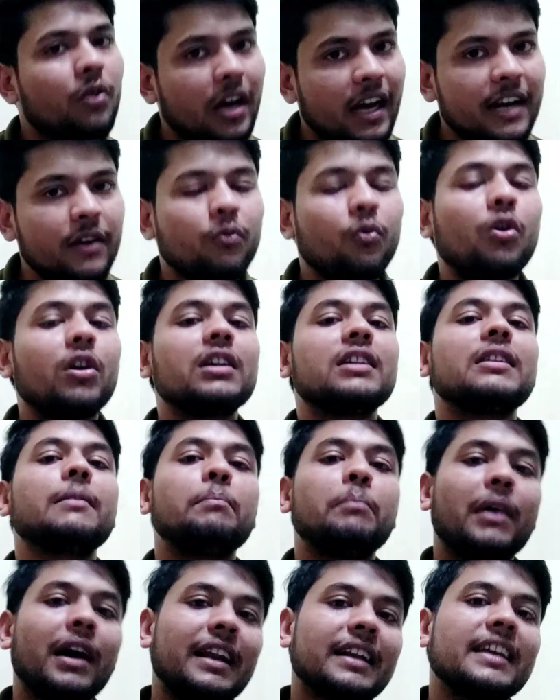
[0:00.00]
and what the
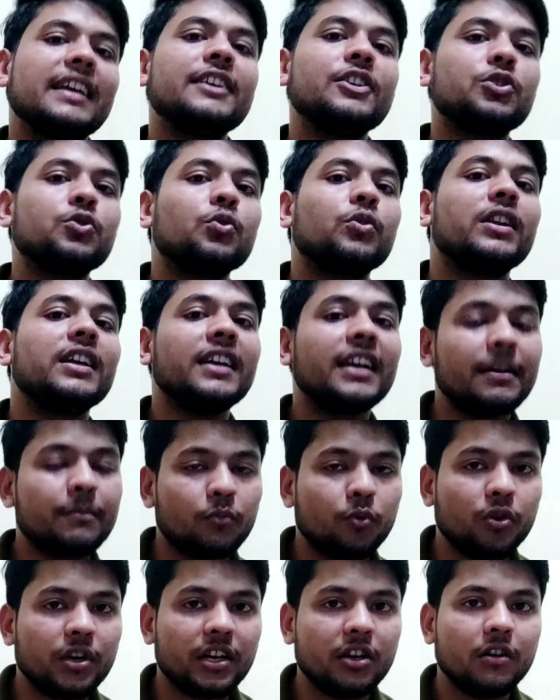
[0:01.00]
parking, storing and
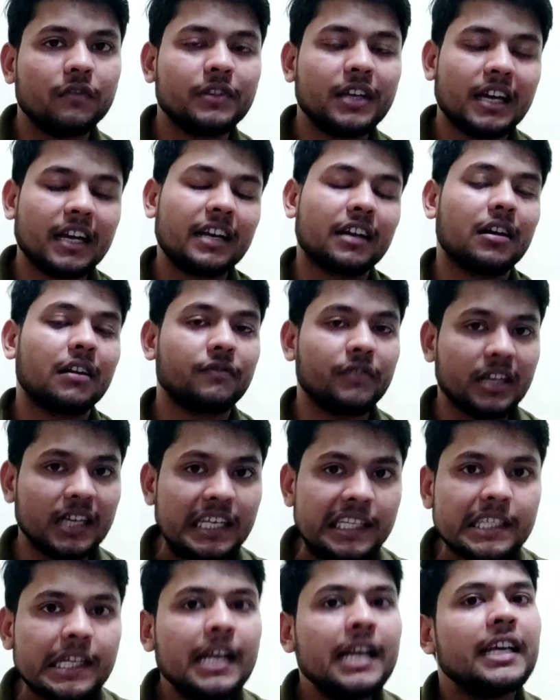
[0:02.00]
mooring of the aircraft
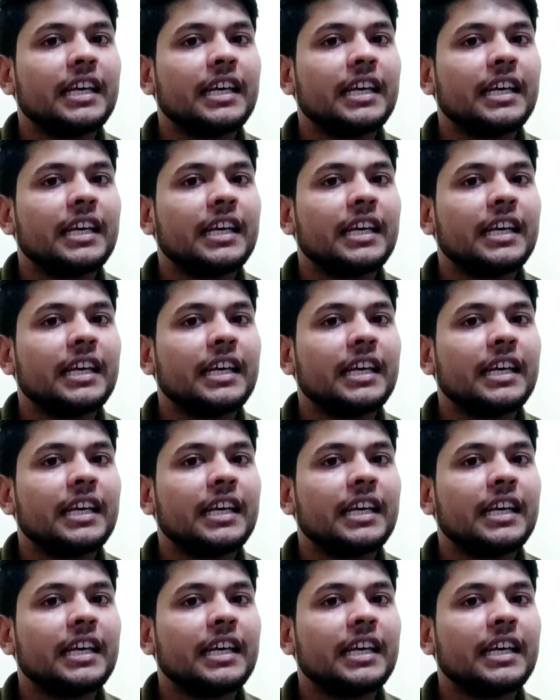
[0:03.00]
is.